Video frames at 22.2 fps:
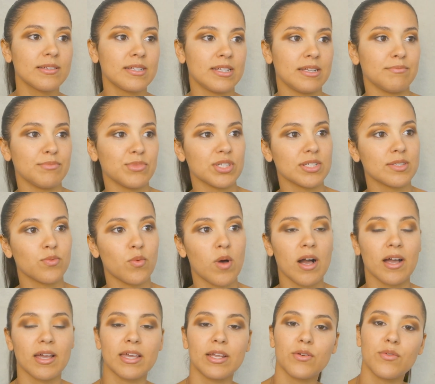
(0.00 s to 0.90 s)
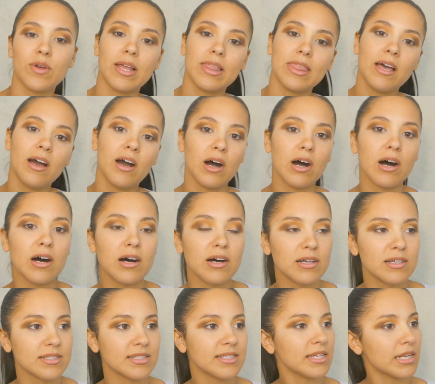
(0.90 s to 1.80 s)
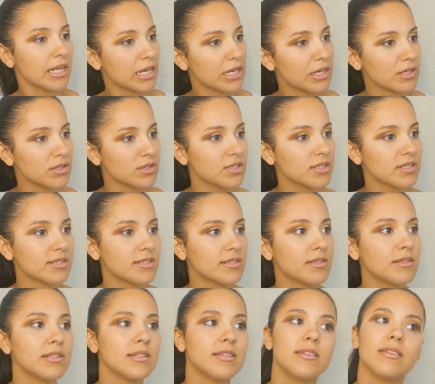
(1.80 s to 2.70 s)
and I'm just walking around the halls, you know, just